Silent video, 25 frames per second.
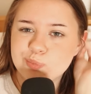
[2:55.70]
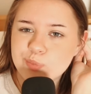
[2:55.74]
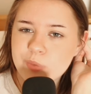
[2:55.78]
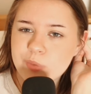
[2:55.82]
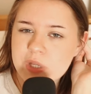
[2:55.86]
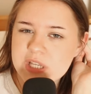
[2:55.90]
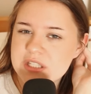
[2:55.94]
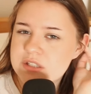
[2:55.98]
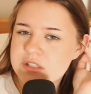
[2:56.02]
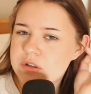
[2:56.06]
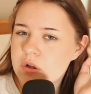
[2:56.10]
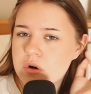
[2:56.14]

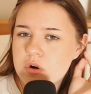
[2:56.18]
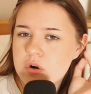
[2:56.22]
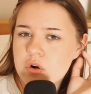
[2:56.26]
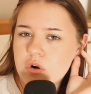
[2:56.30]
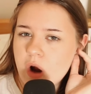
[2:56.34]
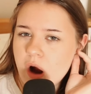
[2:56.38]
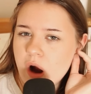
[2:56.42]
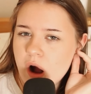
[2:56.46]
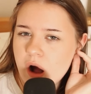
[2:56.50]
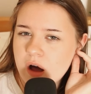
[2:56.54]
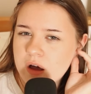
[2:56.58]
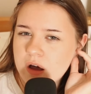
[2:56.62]
it's not a
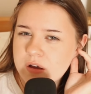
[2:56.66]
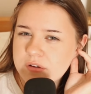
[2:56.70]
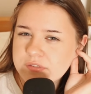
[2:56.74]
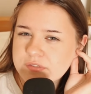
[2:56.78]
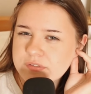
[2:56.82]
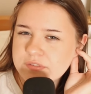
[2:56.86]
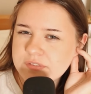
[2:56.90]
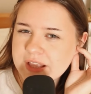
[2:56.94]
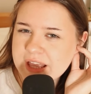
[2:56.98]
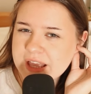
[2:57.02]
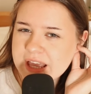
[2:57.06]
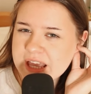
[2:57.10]

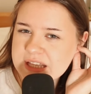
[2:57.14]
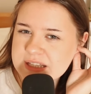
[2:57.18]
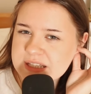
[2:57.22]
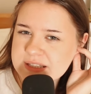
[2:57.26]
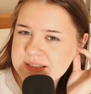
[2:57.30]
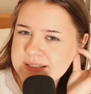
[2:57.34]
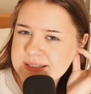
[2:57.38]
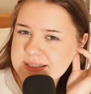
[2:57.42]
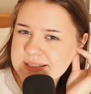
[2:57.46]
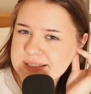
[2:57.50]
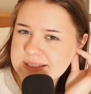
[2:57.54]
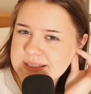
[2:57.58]
graph,
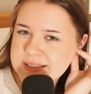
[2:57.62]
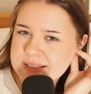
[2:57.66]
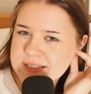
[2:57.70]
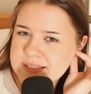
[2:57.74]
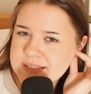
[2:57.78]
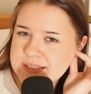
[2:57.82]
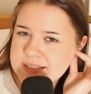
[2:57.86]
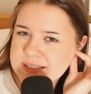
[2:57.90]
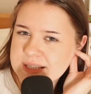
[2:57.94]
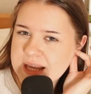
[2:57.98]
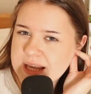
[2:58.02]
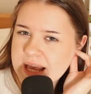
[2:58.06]

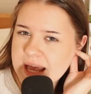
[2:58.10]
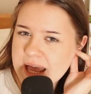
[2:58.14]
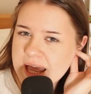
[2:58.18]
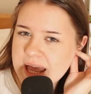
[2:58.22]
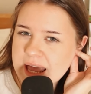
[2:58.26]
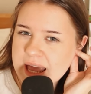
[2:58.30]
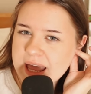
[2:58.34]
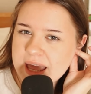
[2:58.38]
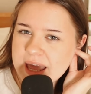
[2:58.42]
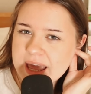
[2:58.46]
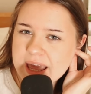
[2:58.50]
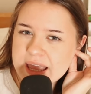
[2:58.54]
it's
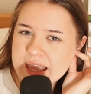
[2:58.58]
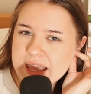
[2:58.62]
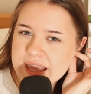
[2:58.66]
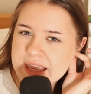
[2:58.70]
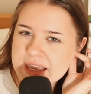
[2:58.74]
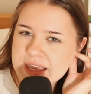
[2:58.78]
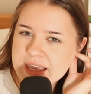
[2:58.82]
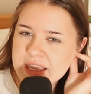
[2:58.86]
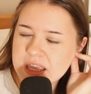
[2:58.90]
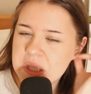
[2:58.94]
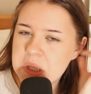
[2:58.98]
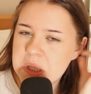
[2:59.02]

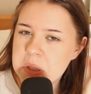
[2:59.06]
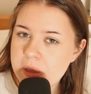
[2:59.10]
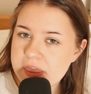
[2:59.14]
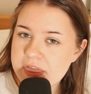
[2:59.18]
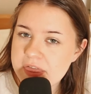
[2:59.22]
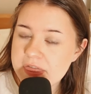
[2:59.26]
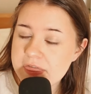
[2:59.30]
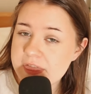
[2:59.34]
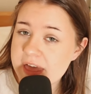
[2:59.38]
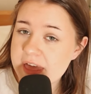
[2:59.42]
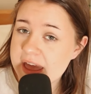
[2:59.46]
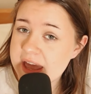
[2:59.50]
a
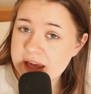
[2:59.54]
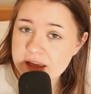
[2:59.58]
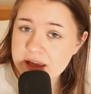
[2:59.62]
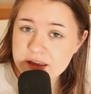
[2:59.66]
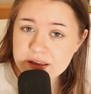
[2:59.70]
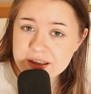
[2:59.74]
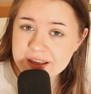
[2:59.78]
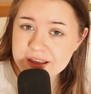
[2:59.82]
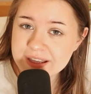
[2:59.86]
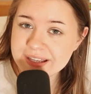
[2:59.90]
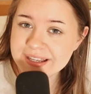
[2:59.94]
thing